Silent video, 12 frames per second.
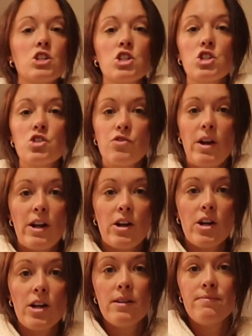
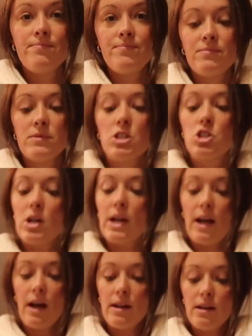straighter to drink
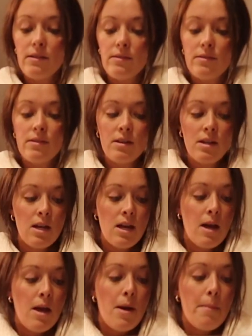out of,
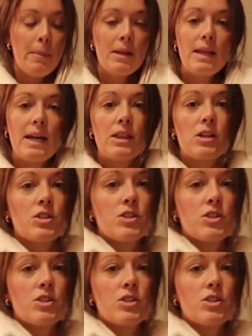but like they're